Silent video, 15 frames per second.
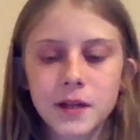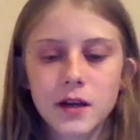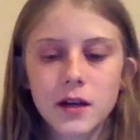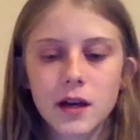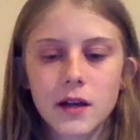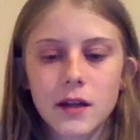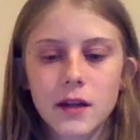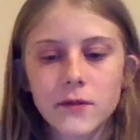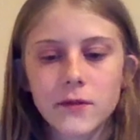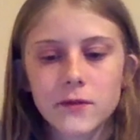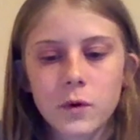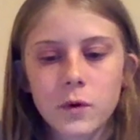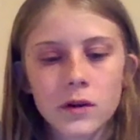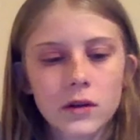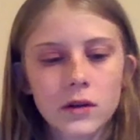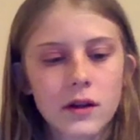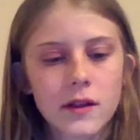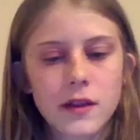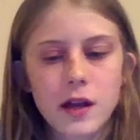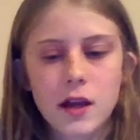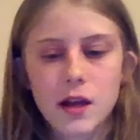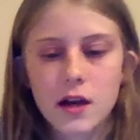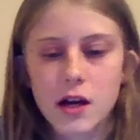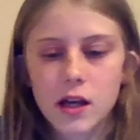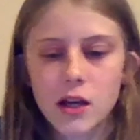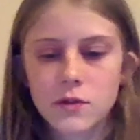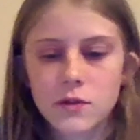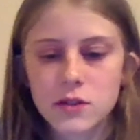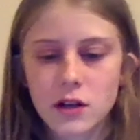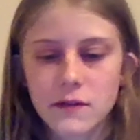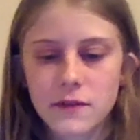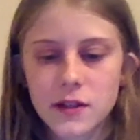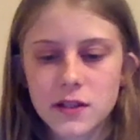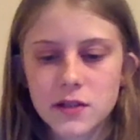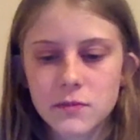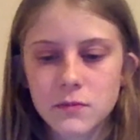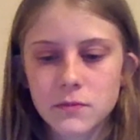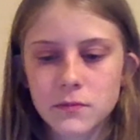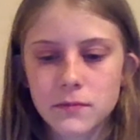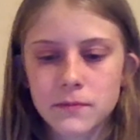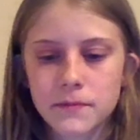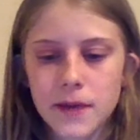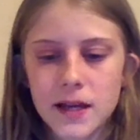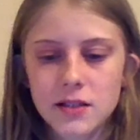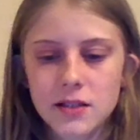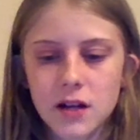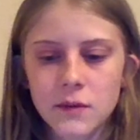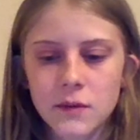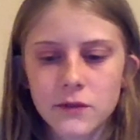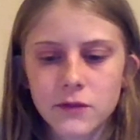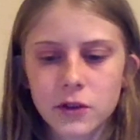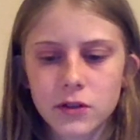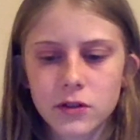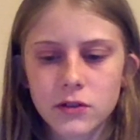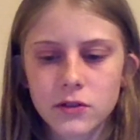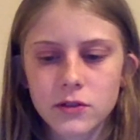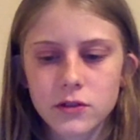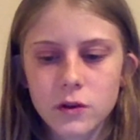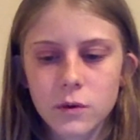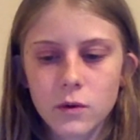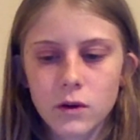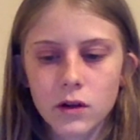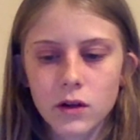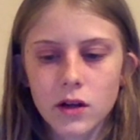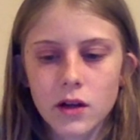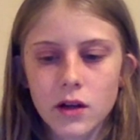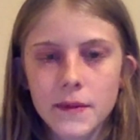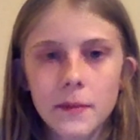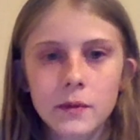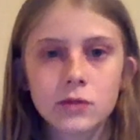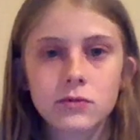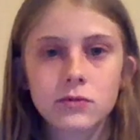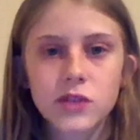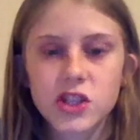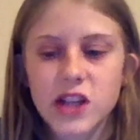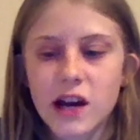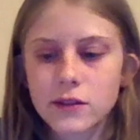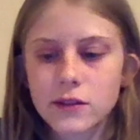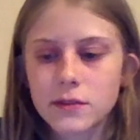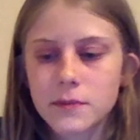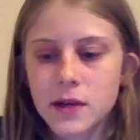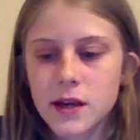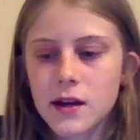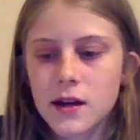And then for the Cutco stuff, it's based on referrals or people who reach out to me.